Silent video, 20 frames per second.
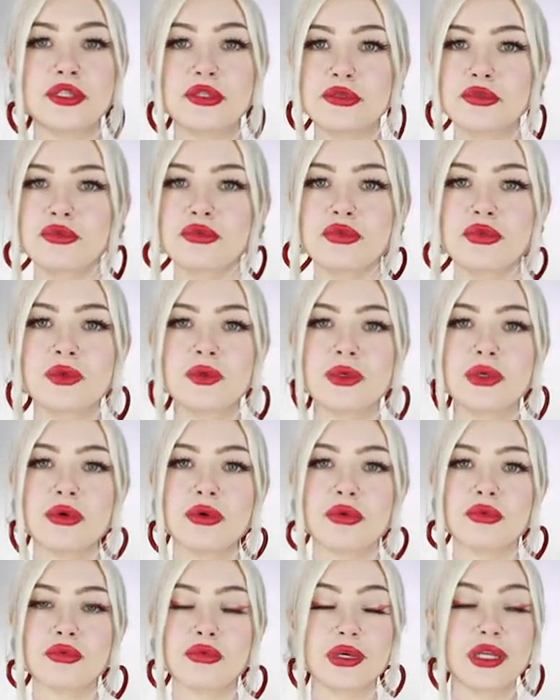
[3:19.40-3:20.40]
do
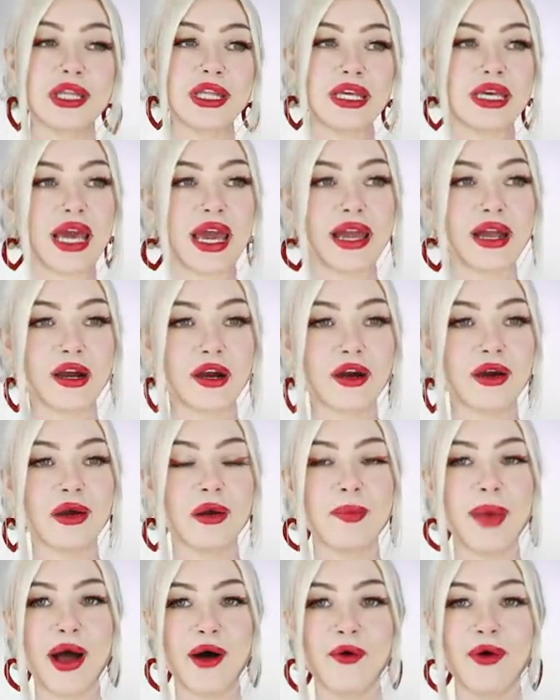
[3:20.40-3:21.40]
really care
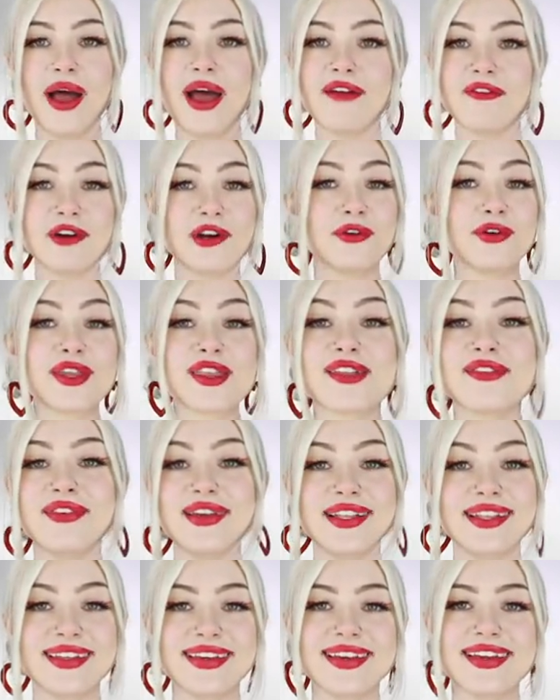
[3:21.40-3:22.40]
about everyone's
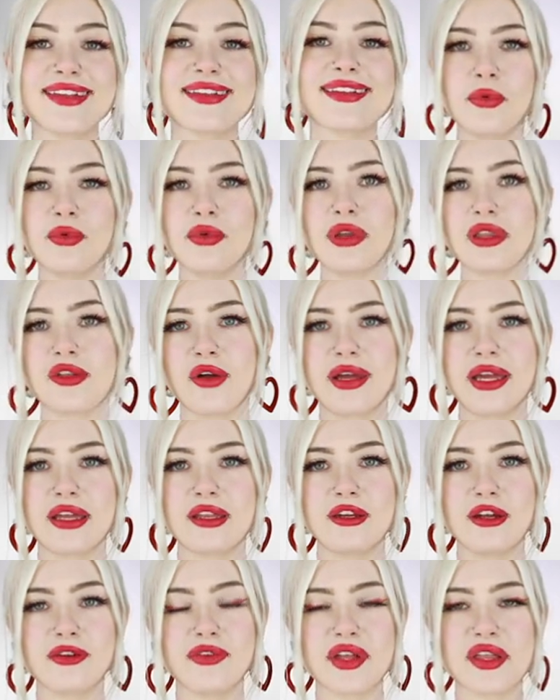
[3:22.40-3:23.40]
feelings, and so I
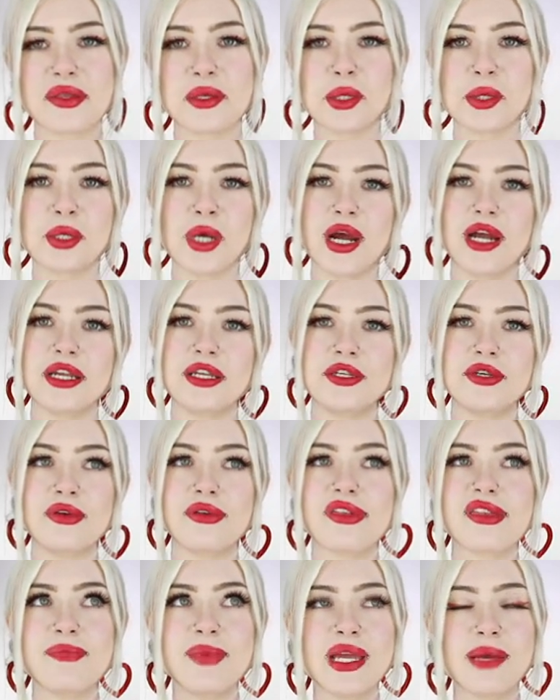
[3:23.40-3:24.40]
get nervous trying to
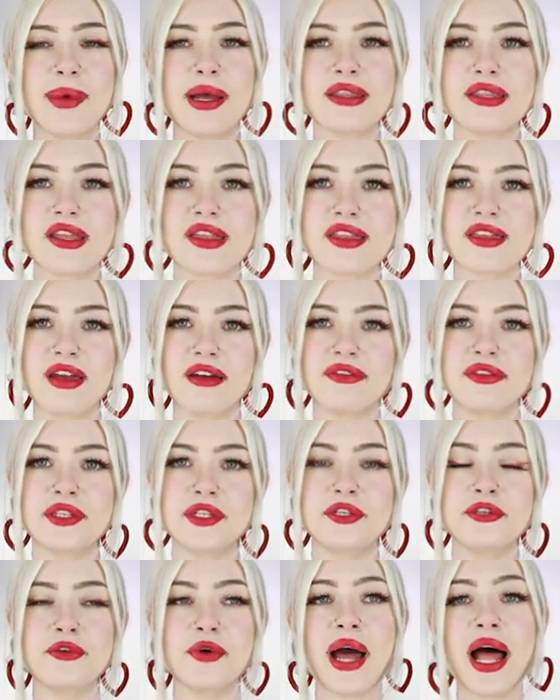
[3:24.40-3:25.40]
speak about this stuff
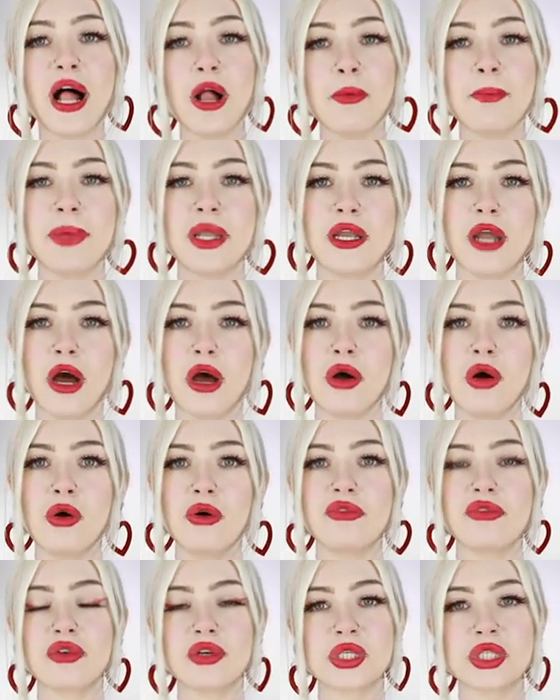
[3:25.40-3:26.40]
to help but not
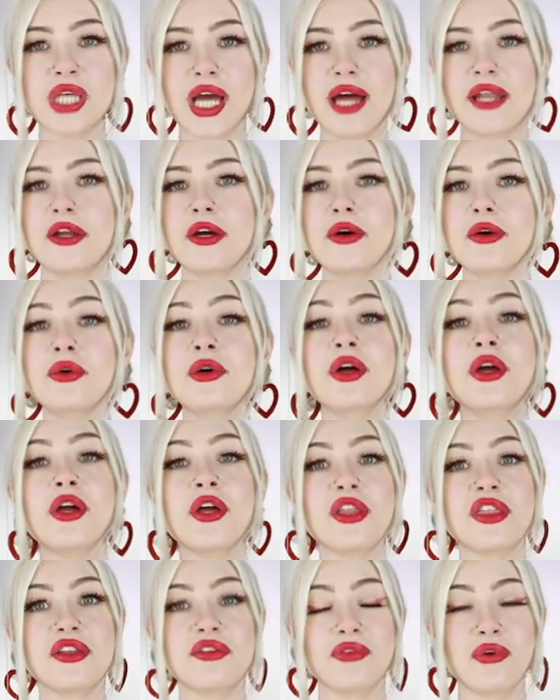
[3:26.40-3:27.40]
overshadow
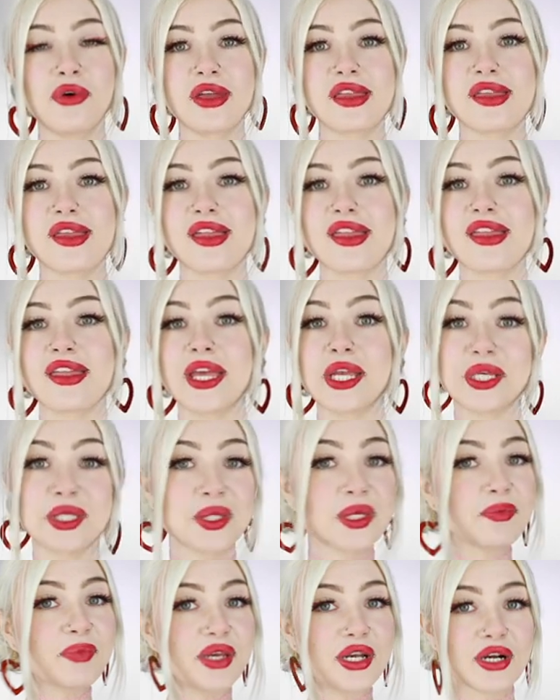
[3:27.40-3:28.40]
the voices that
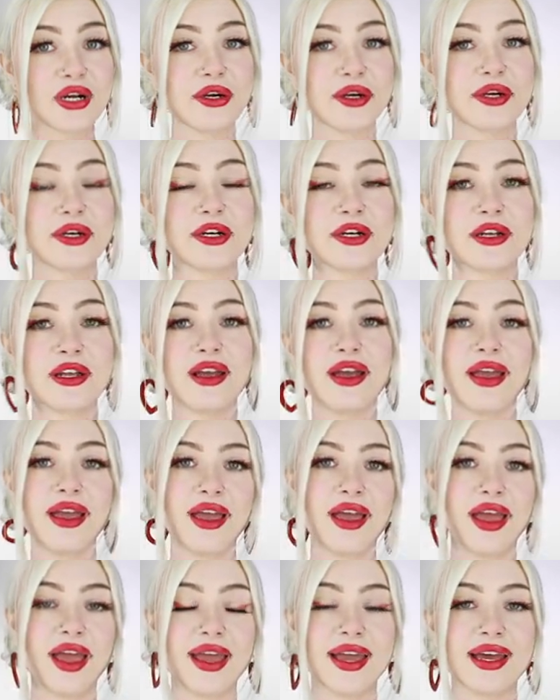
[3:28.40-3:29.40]
should be heard
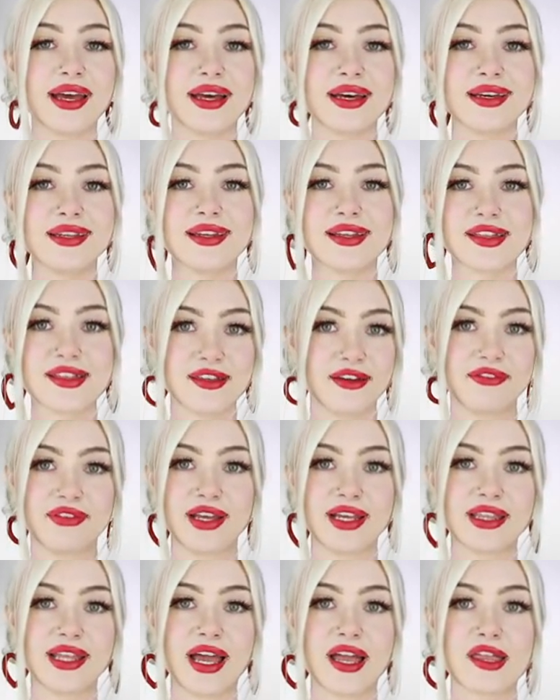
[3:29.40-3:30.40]
and stuff
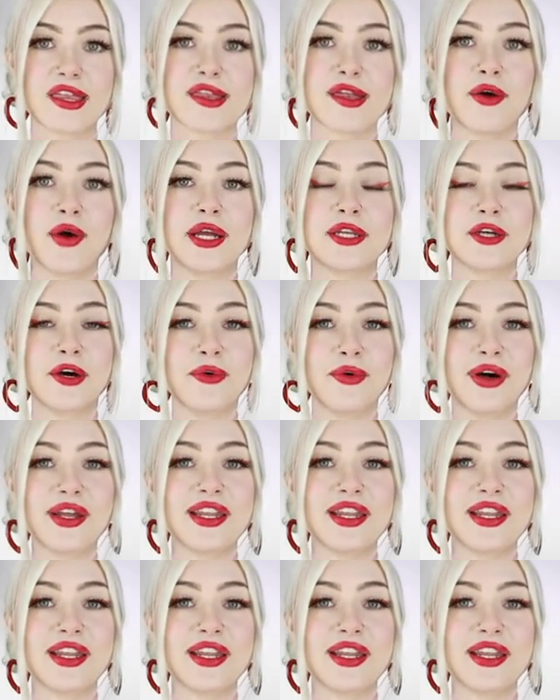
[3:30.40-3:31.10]
like that. So I don't